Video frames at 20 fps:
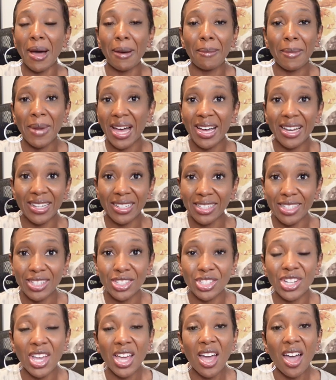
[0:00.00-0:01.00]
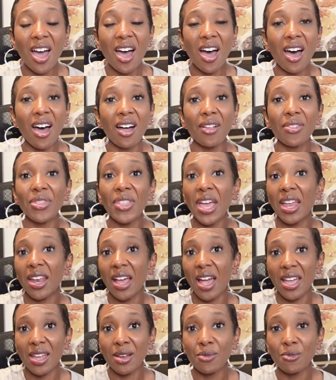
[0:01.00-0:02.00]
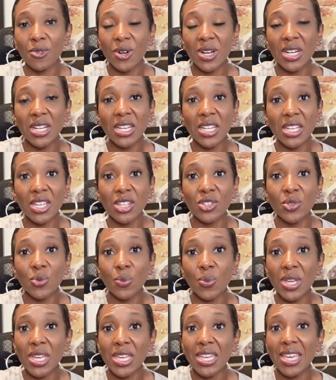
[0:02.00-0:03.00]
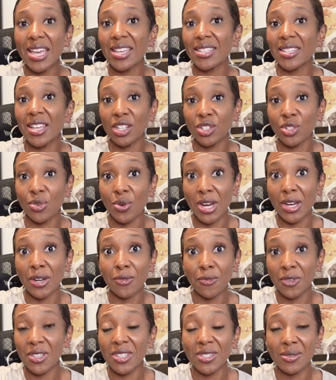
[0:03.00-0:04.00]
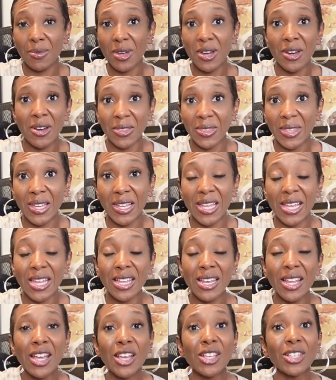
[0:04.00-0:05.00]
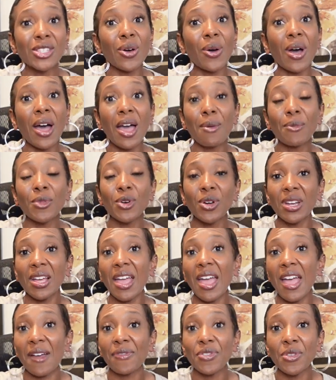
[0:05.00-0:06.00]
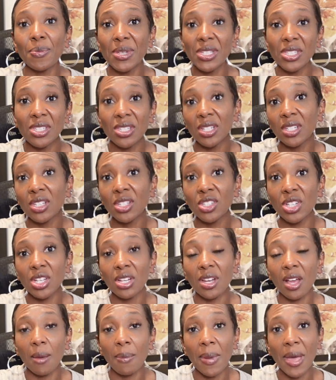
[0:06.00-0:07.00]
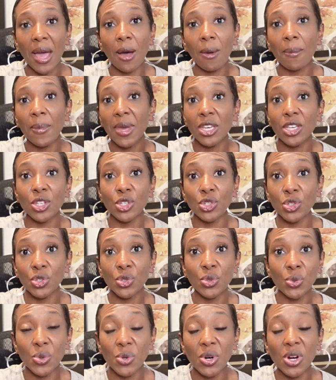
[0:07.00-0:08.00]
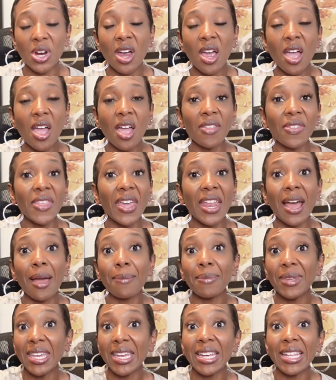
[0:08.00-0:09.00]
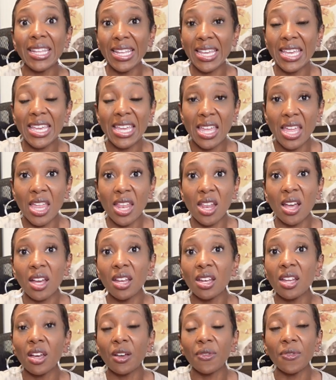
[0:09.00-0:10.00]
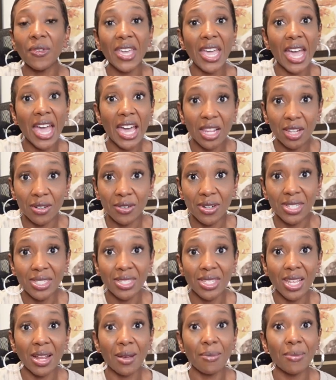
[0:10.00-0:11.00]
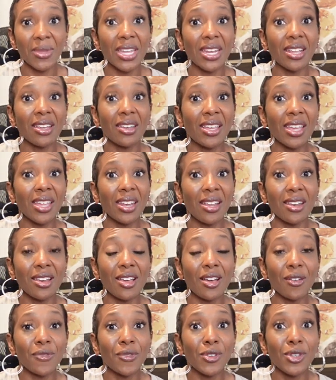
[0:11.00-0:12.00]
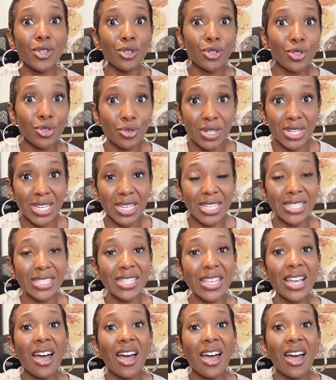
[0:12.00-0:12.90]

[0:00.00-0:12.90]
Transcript: mileage that I am running each week as I train for this marathon. So I am going to have to be diligent about making sure that I'm getting in enough calories, that I'm getting in enough nutrients